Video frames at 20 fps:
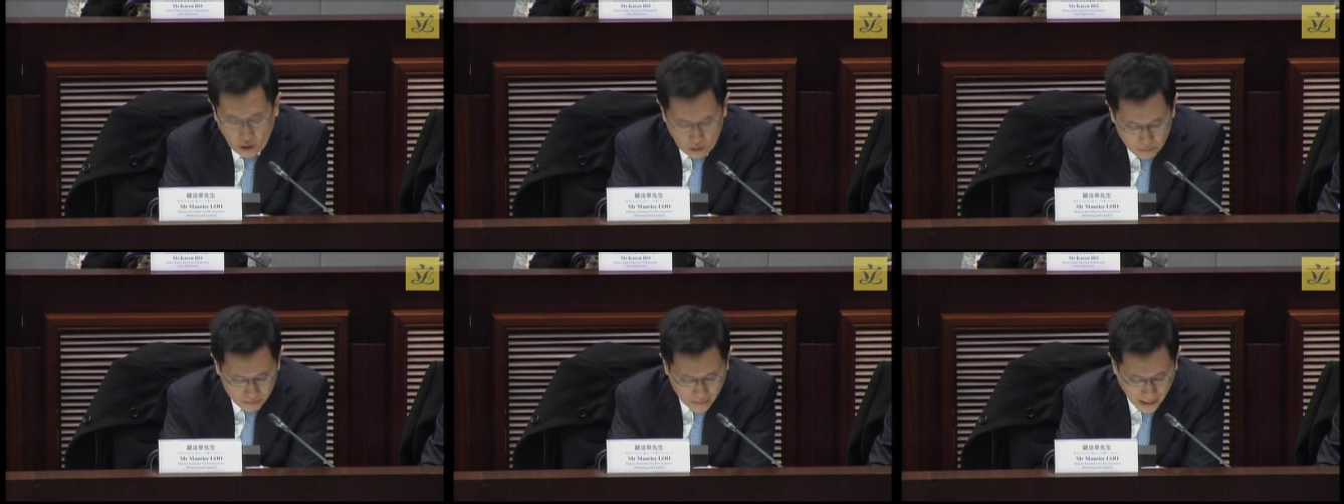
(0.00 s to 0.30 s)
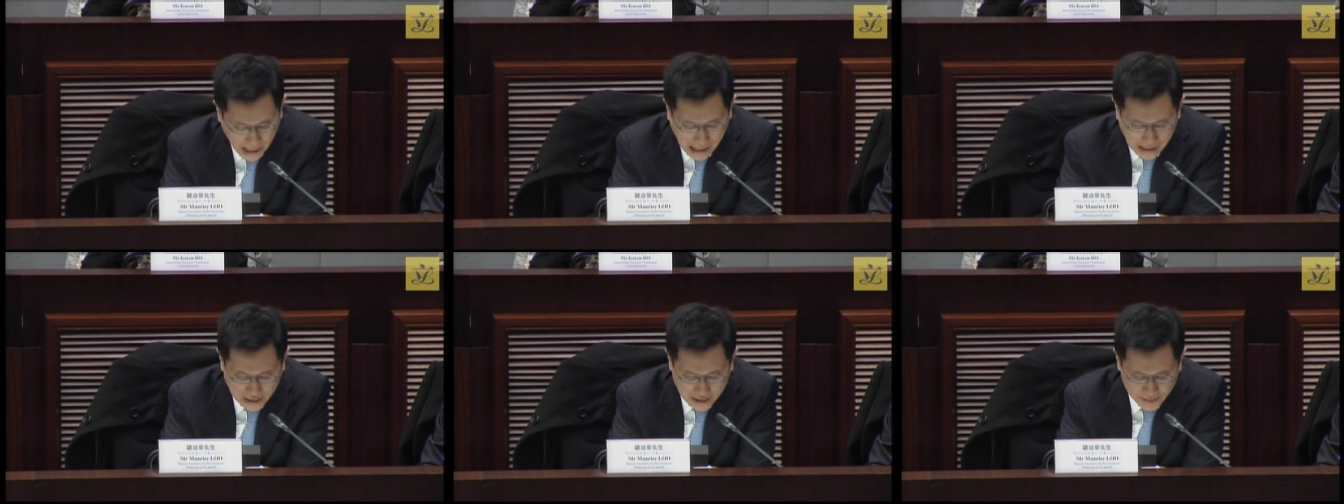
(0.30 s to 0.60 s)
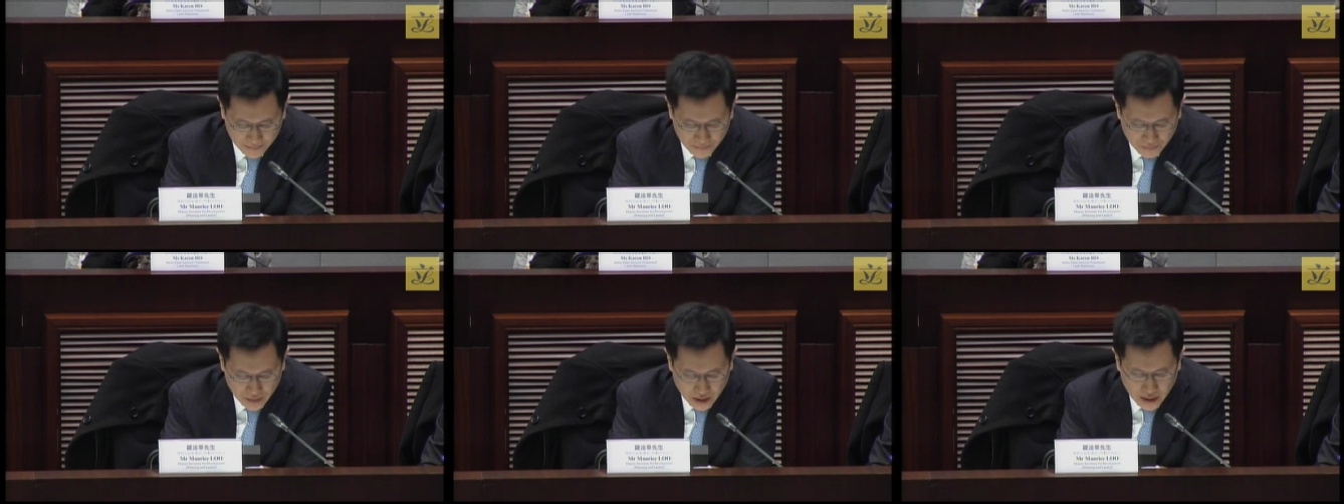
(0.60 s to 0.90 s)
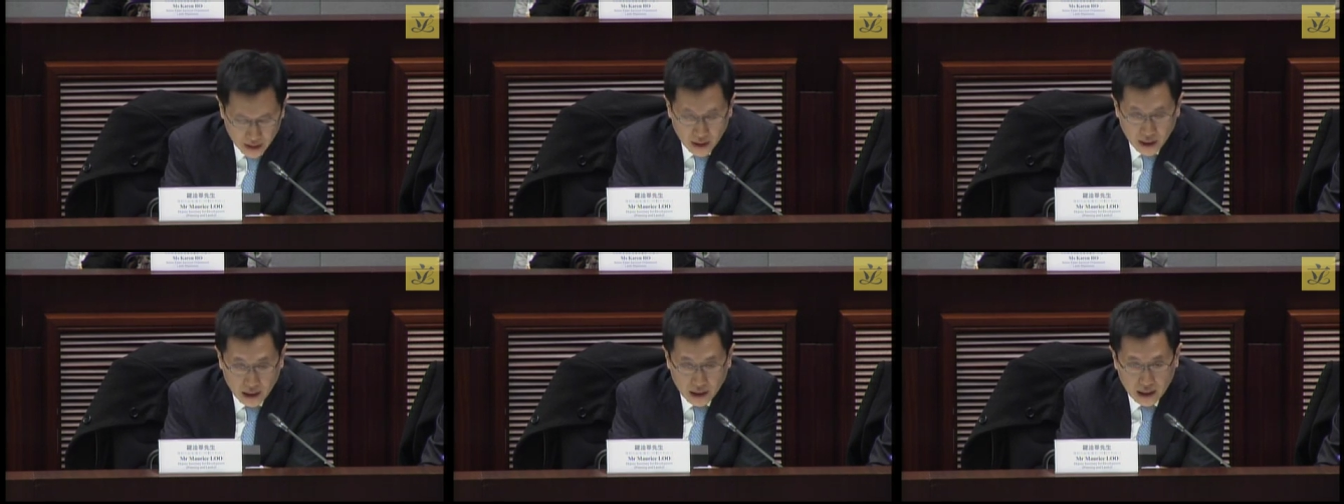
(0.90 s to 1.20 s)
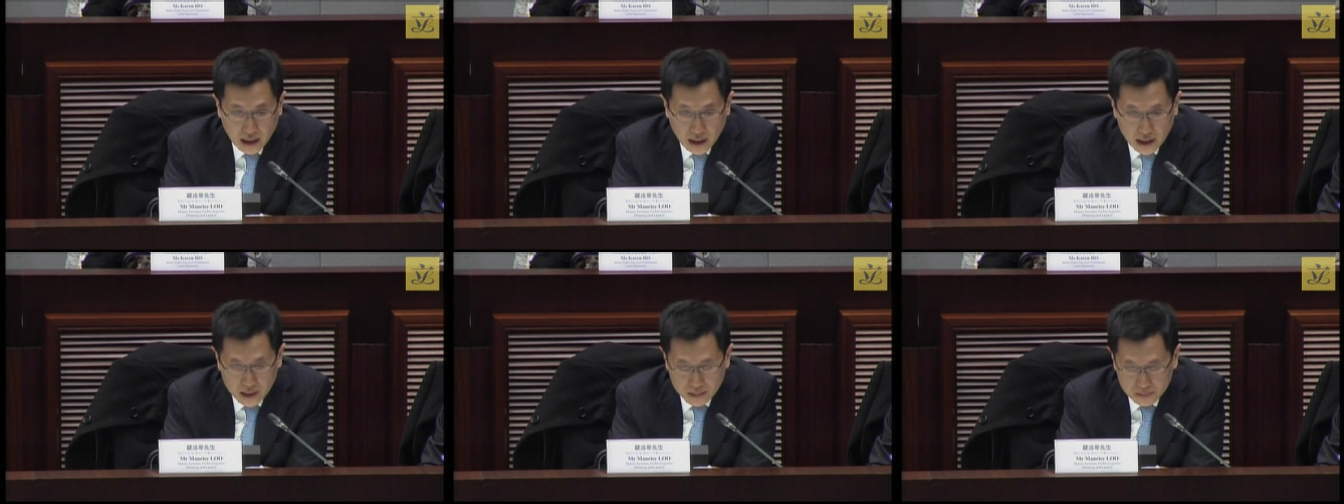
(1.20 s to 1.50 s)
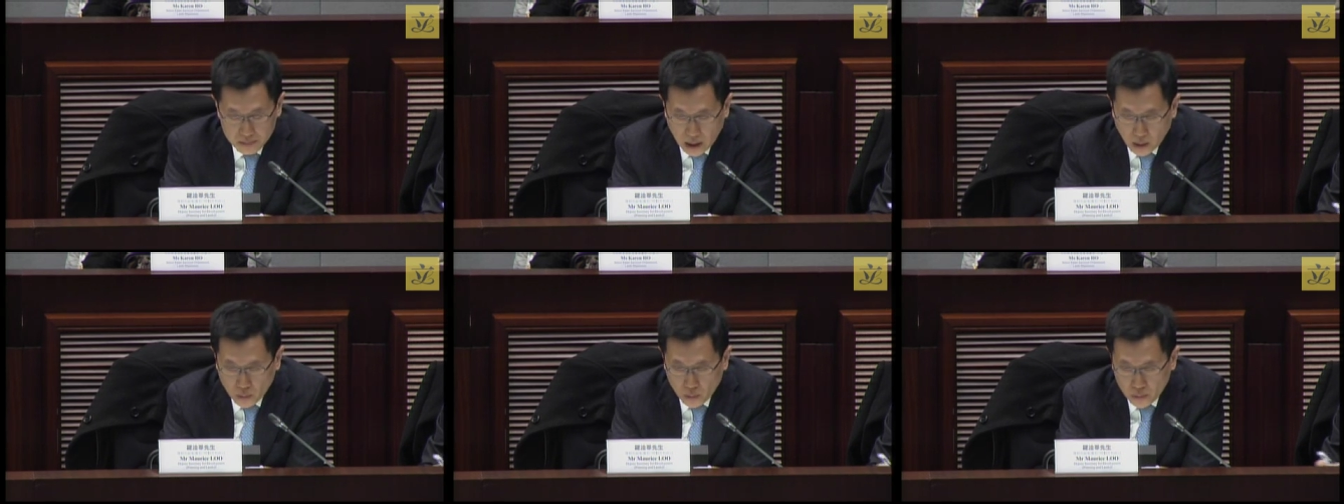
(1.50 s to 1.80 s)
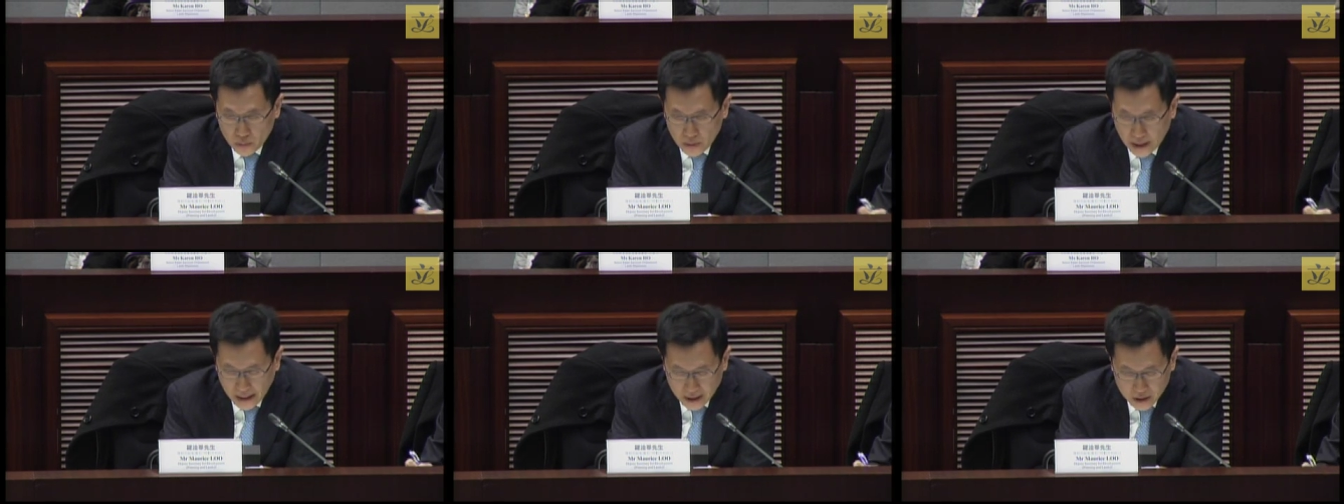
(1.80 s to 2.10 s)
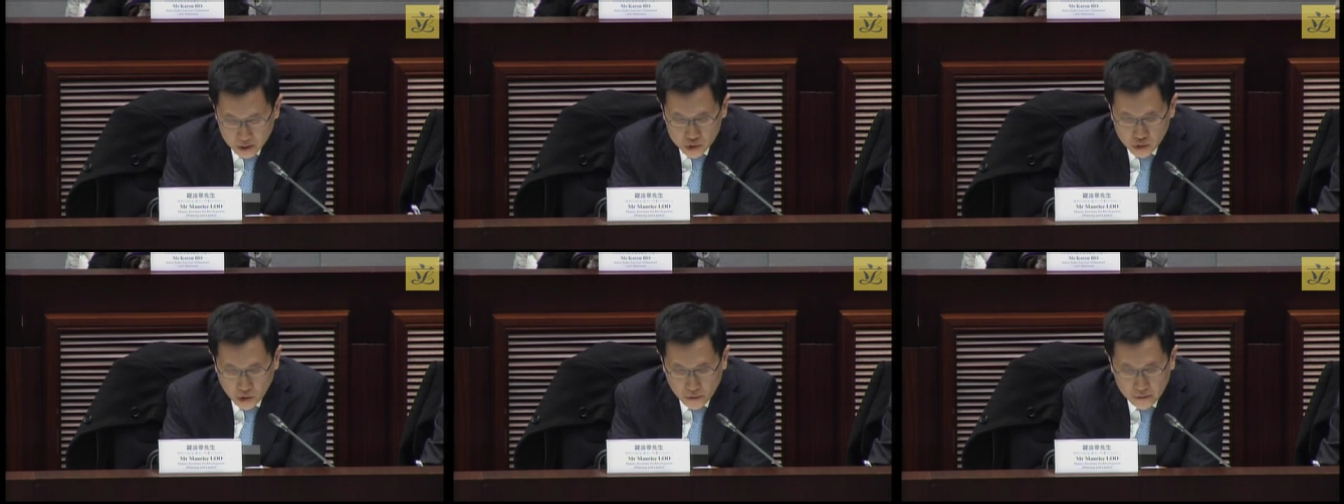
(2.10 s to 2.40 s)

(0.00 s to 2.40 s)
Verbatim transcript: to the URA for